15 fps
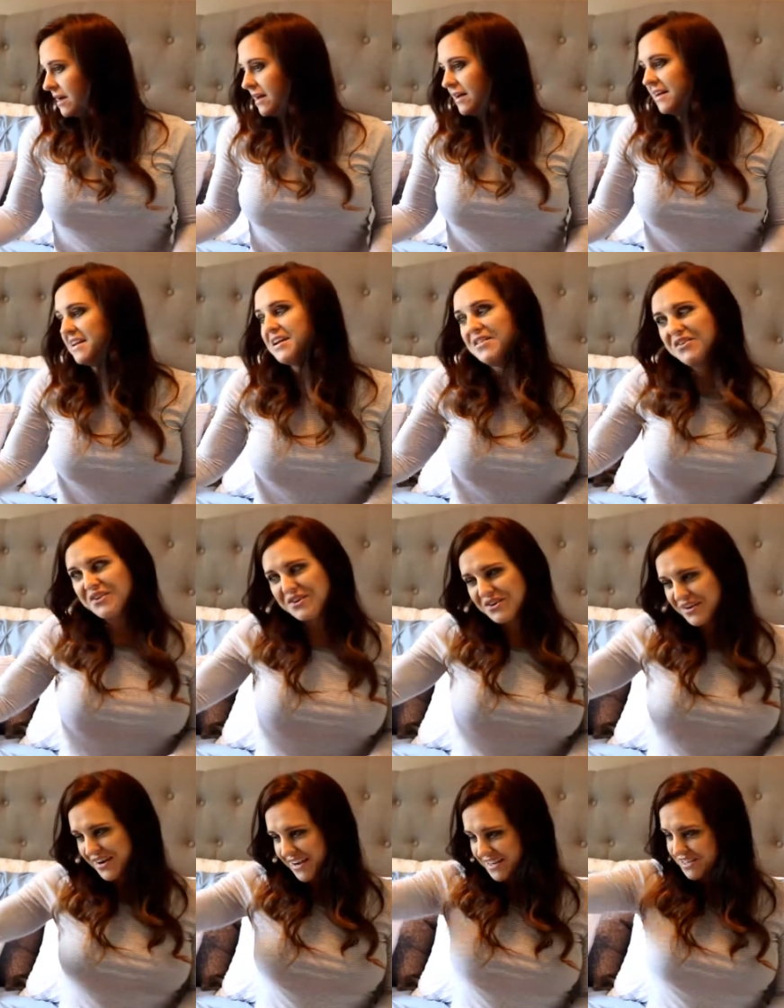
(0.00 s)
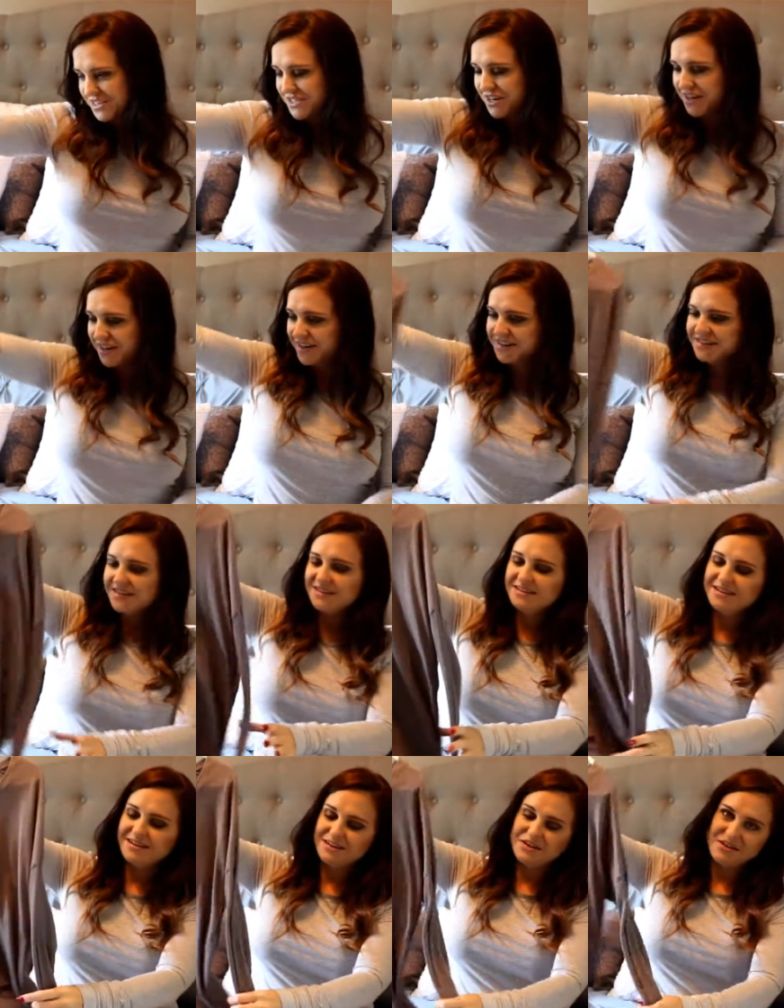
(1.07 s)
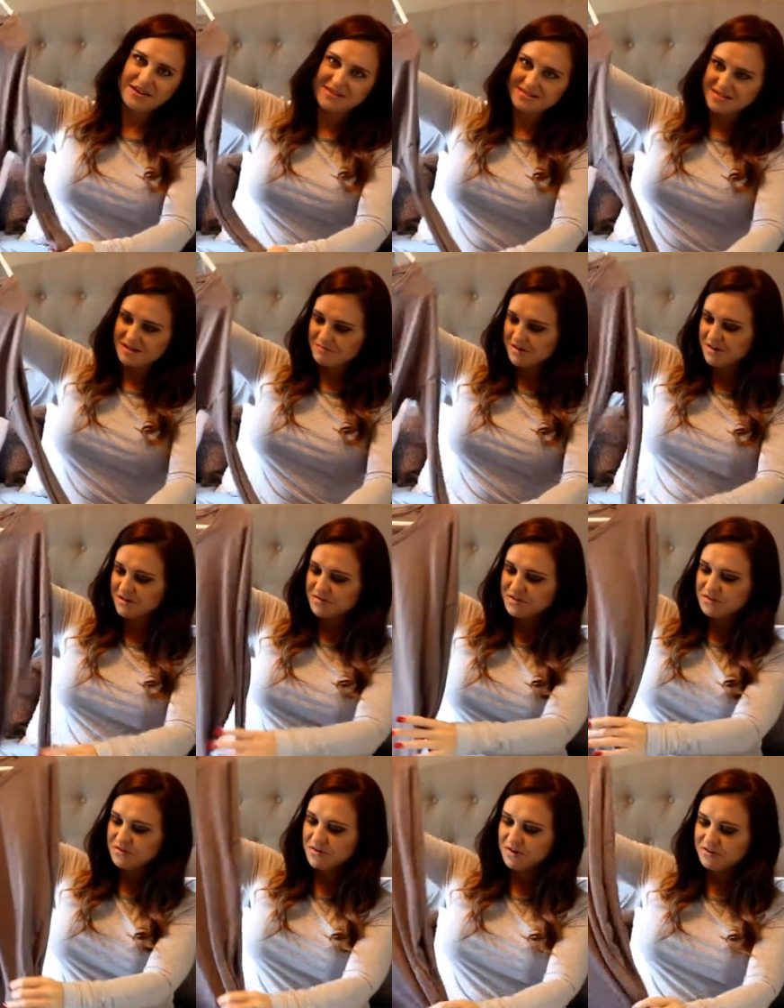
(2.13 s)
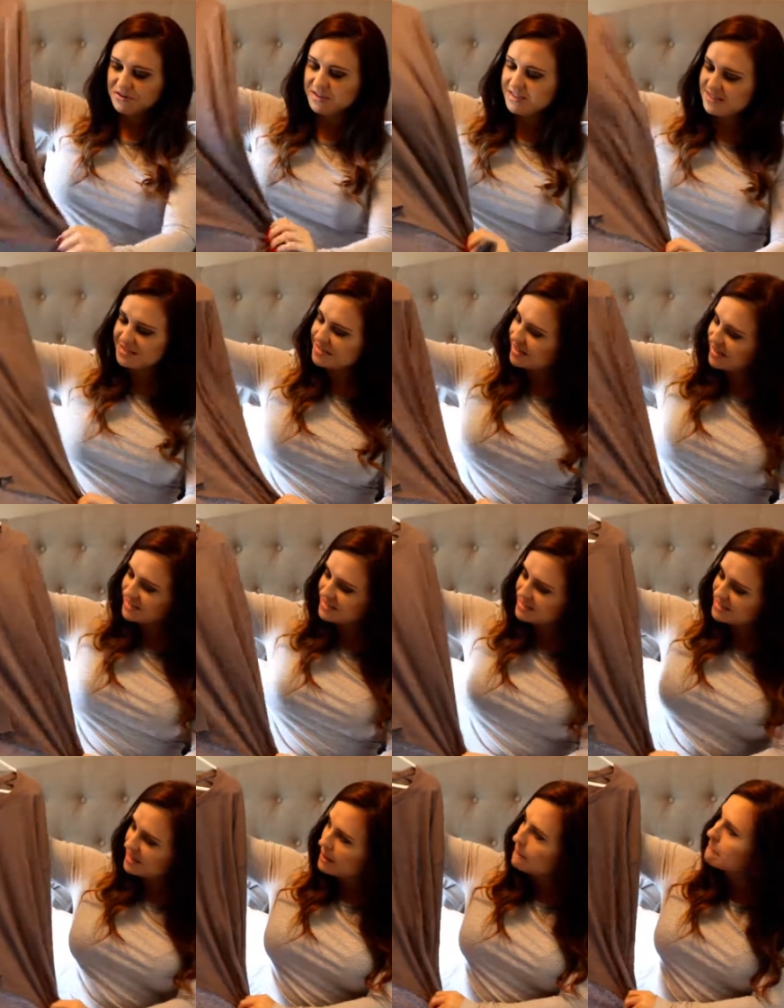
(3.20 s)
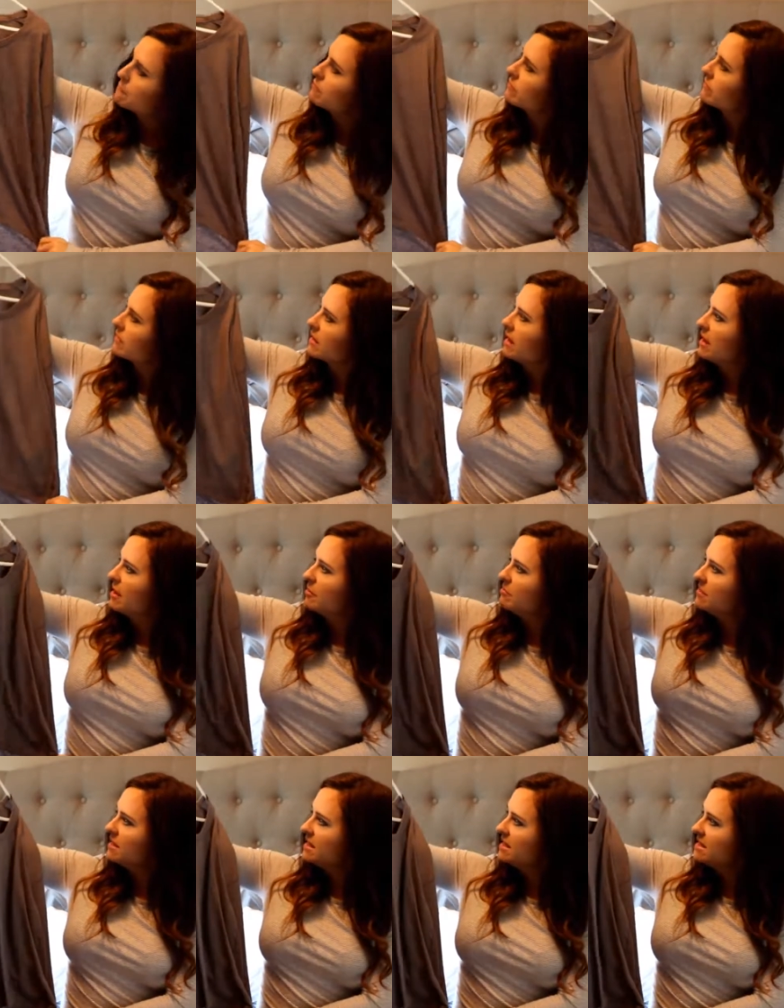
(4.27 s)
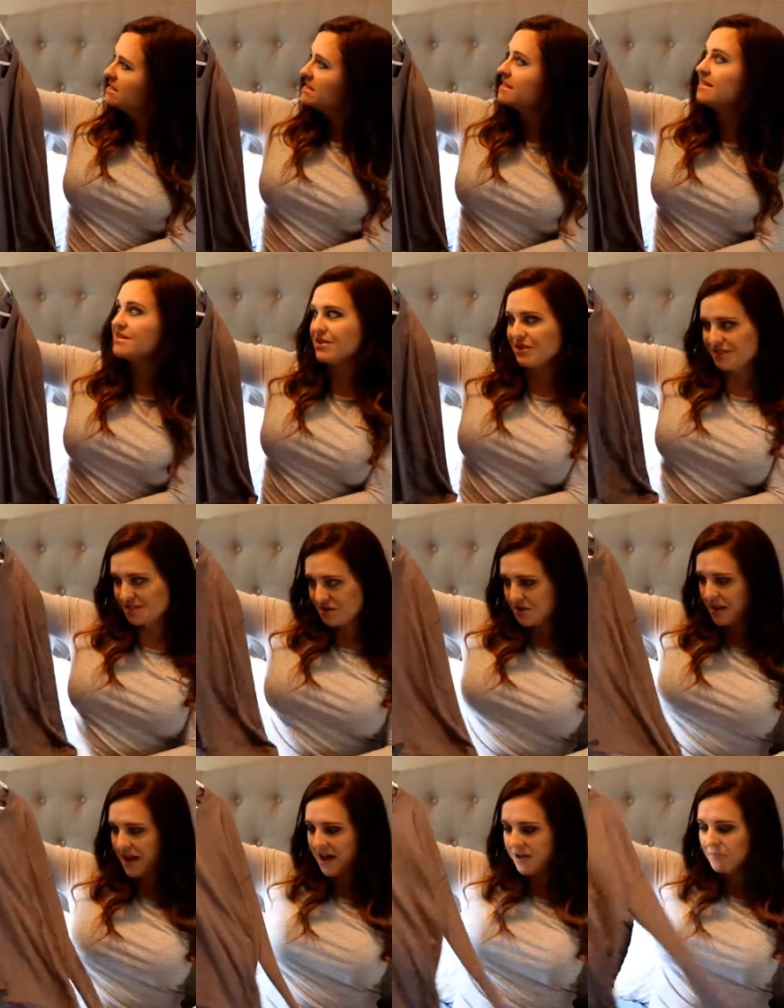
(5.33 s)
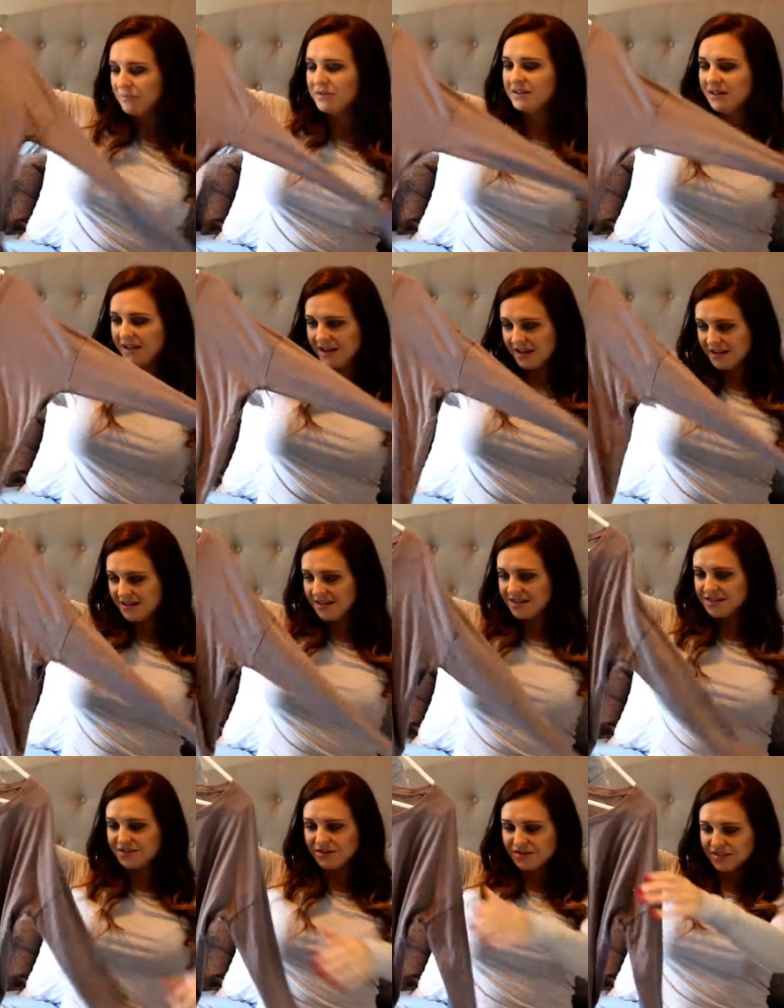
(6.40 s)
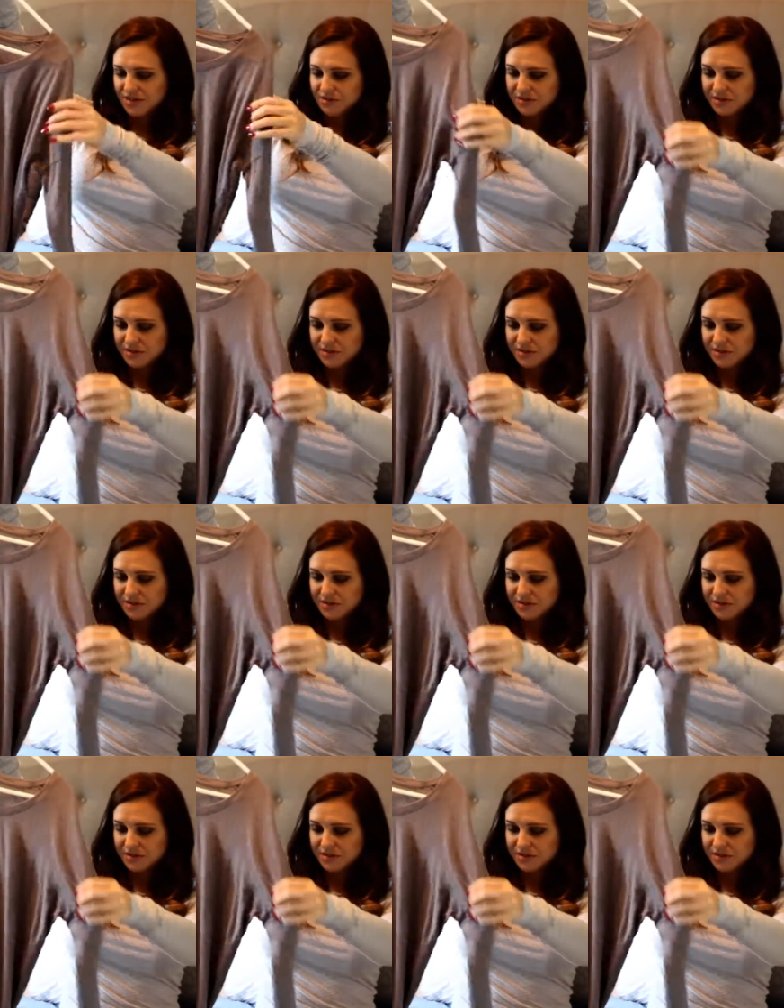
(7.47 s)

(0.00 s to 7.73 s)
Another gray shirt. Gray is like my go-to color these days. This is also Gap, and it is also a